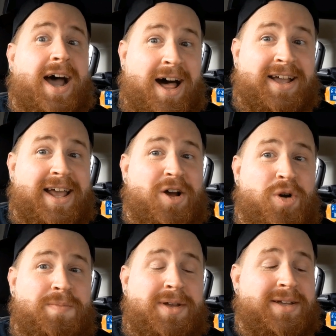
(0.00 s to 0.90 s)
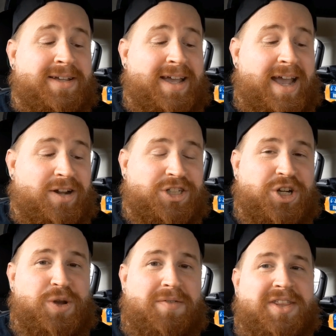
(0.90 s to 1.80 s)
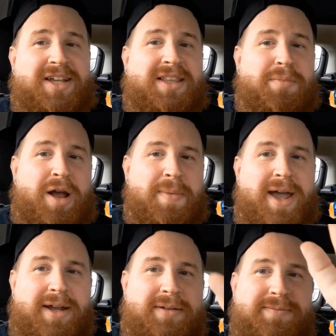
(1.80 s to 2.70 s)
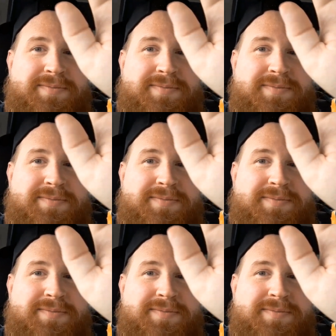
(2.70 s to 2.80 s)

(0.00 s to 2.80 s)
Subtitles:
I'll get home and I'll show you everything in the brown bag.